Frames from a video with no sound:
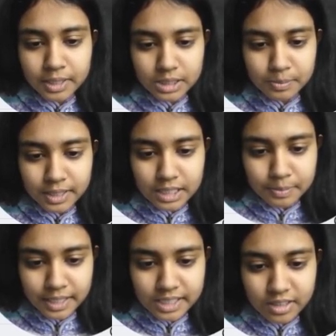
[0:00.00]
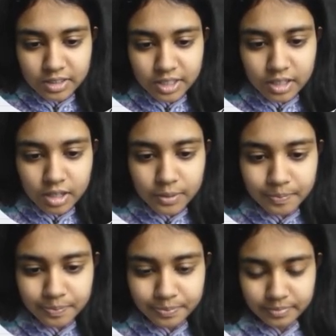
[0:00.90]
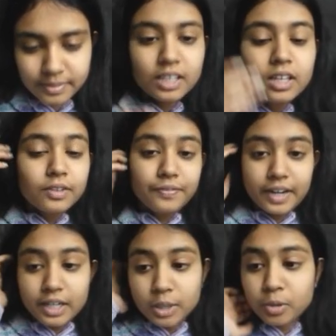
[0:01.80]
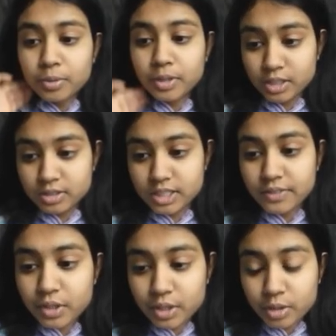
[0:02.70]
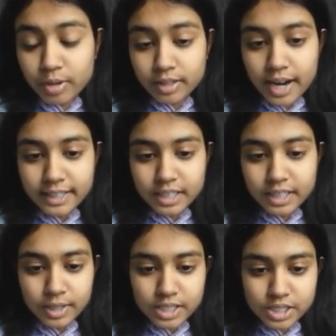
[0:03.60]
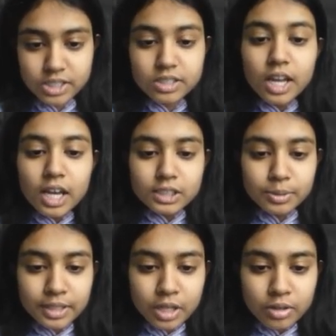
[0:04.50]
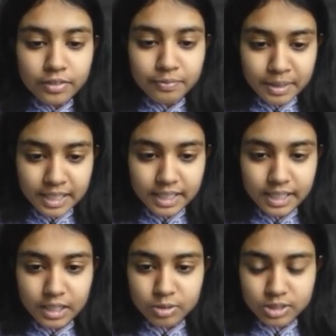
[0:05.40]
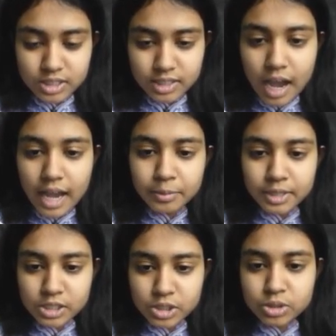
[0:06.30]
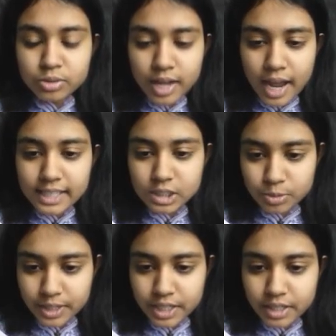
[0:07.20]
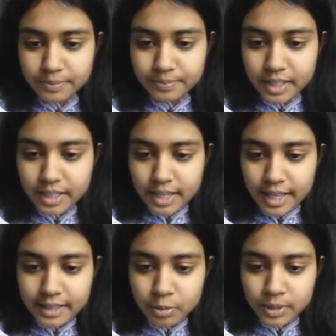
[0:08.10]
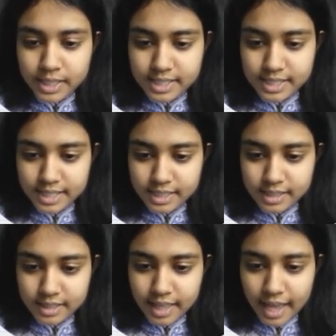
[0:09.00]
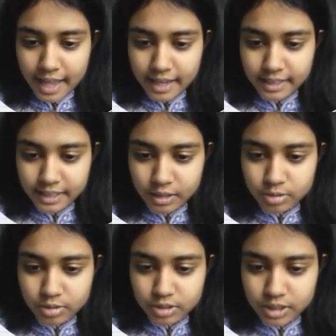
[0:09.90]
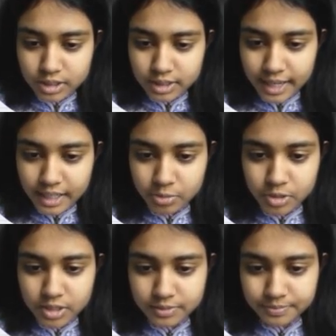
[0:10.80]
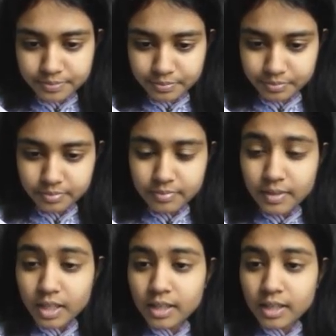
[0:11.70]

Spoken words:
instead of writing x, we could also write p, because p is basically the variable we're using for the quadratic equation. So we know if p equals to 9, we could just do 9 squared, and then we see that n